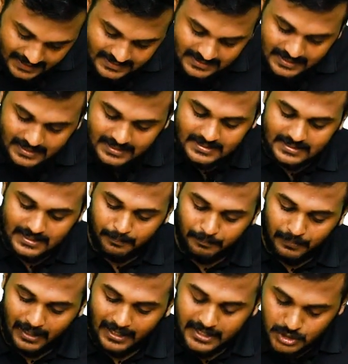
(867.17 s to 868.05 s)
AC is
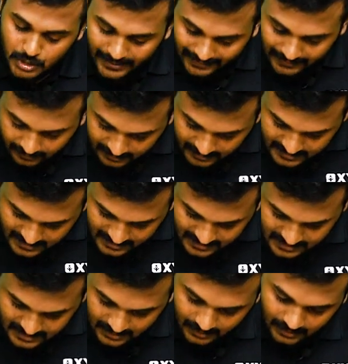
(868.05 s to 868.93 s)
supplied to a
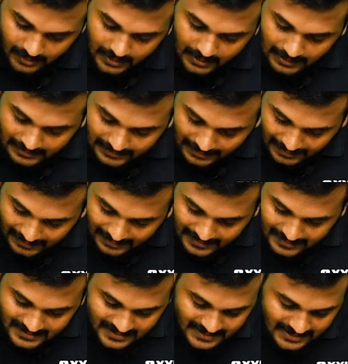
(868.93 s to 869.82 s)
resistor. The
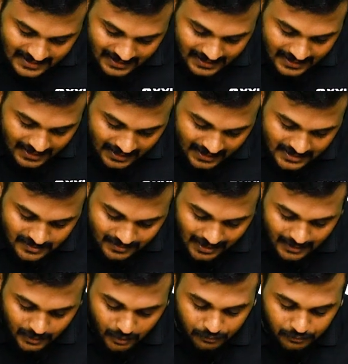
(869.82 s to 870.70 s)
instantaneous
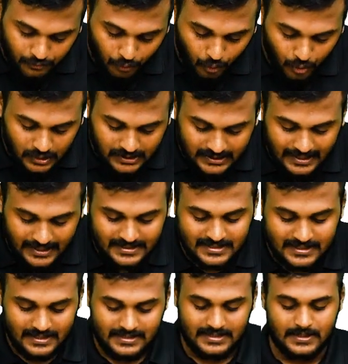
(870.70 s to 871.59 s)
value of
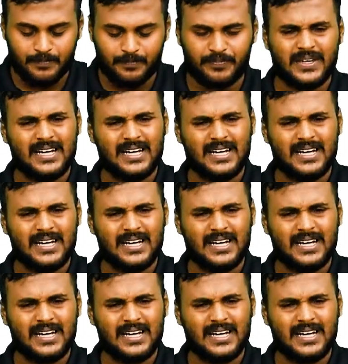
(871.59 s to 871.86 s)
voltage is.